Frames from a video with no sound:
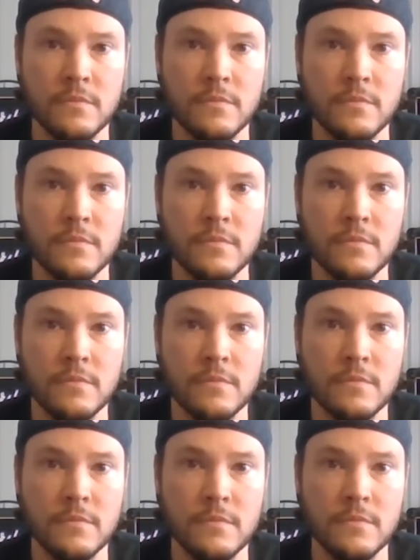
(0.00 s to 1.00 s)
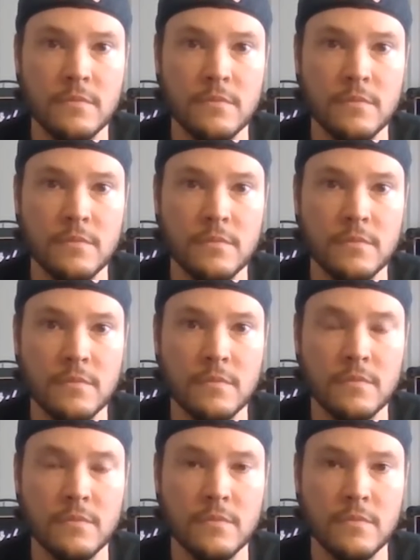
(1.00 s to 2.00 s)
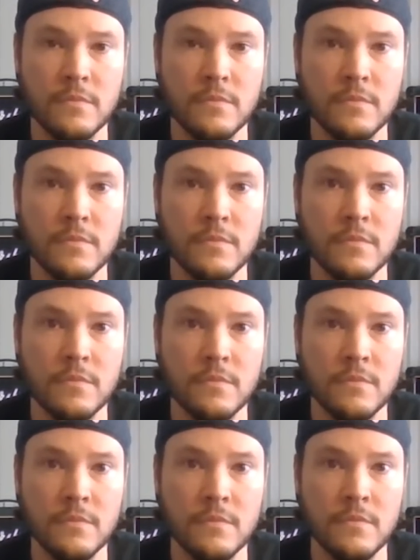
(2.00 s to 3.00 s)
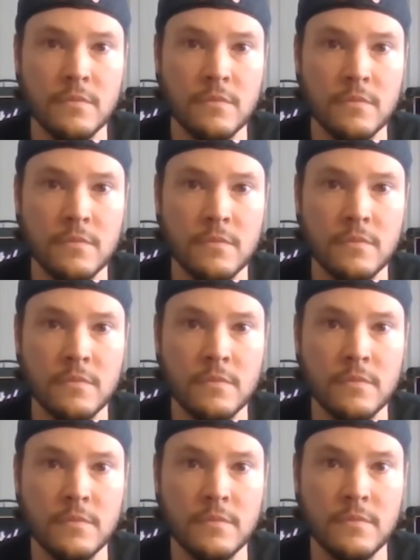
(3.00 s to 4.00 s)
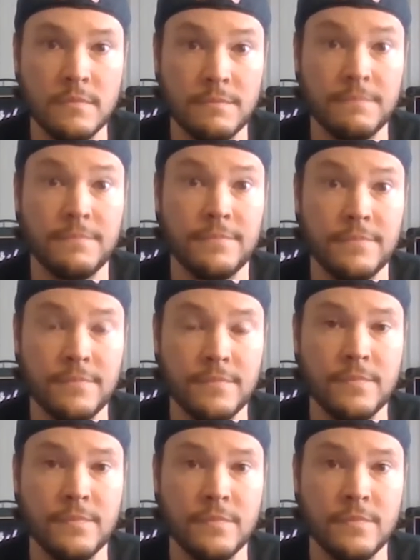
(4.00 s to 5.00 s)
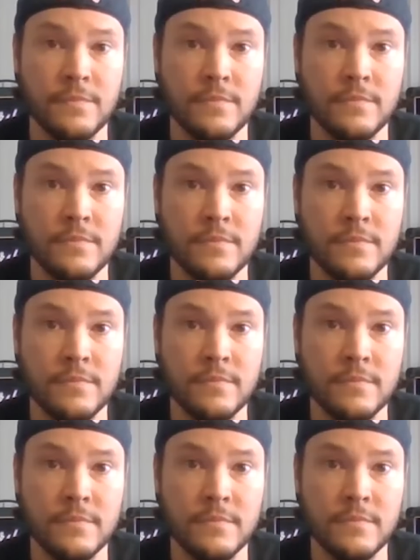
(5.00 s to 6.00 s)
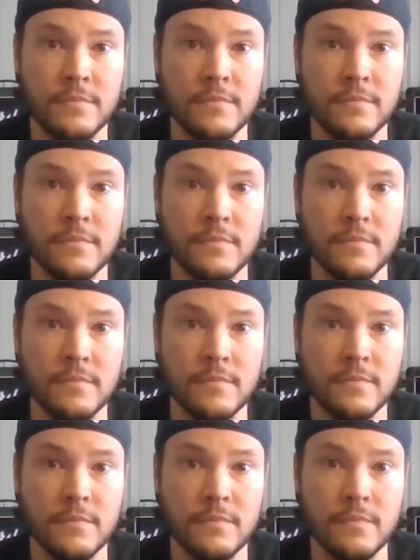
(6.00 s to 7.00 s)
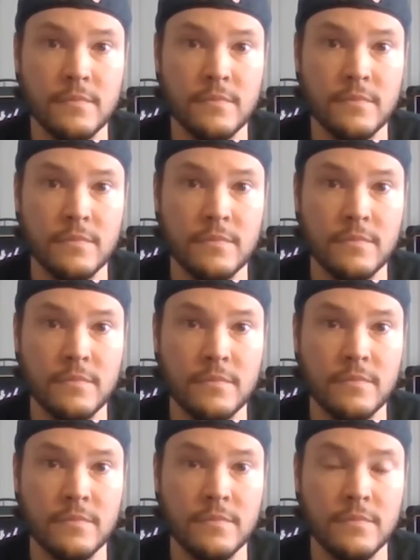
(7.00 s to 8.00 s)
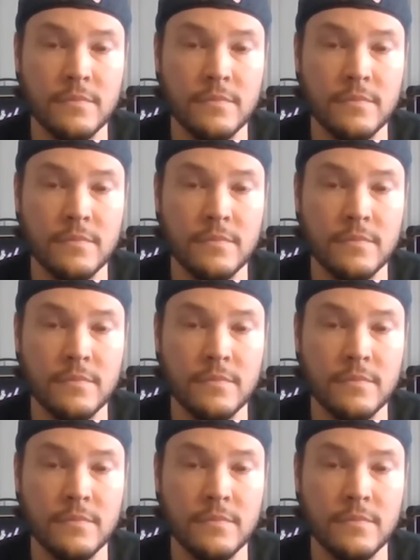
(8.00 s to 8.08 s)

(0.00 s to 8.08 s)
No words are spoken by the person on screen.